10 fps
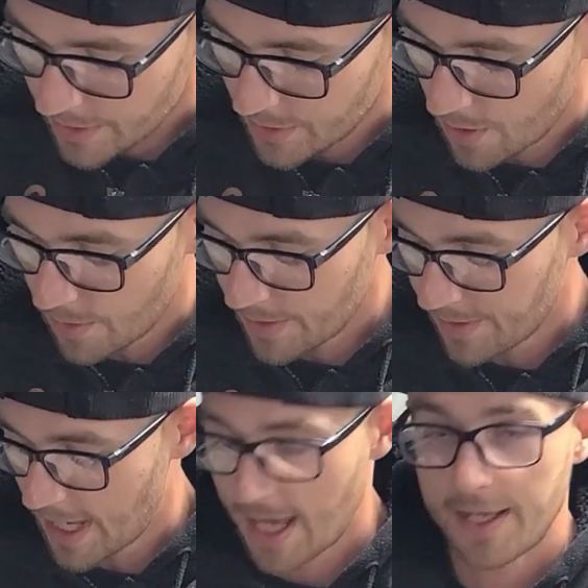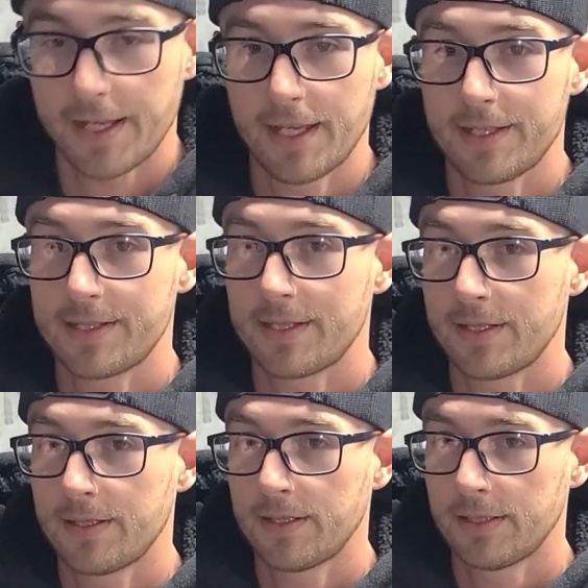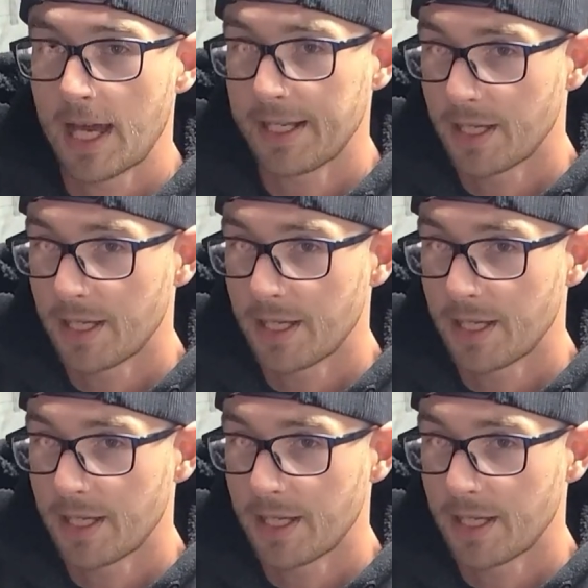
So that is like